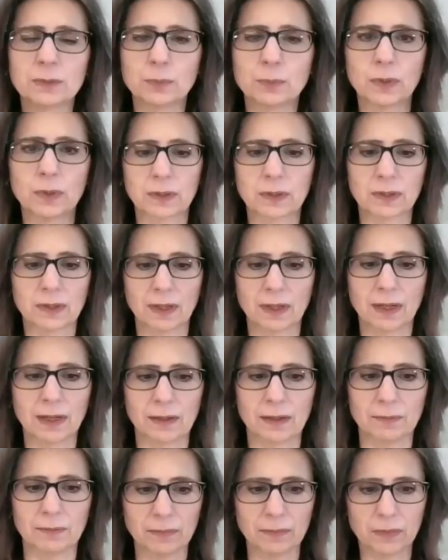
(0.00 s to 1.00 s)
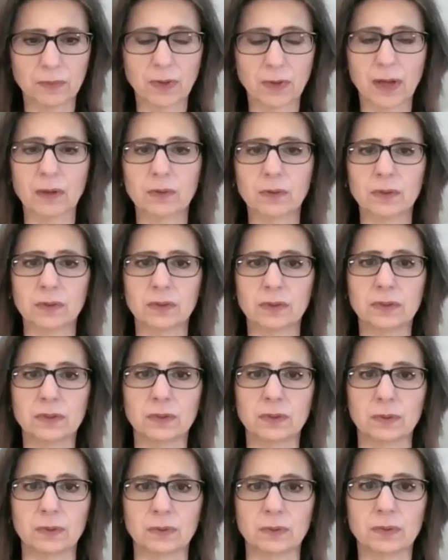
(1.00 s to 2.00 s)
more grounded
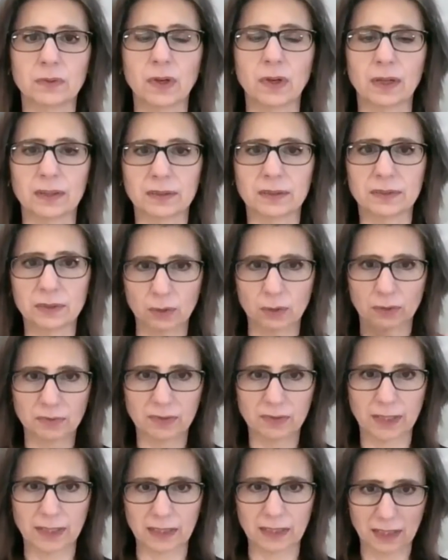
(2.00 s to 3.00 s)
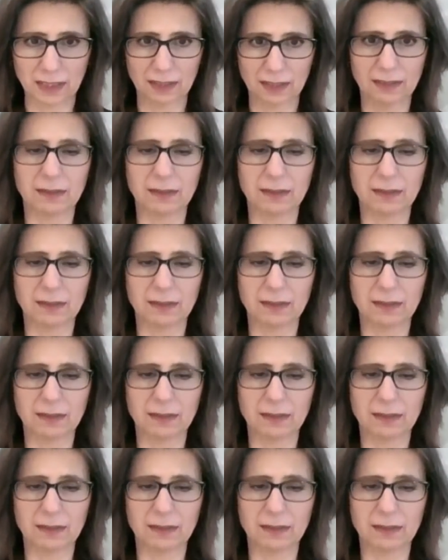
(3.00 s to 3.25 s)
too, not so flighty.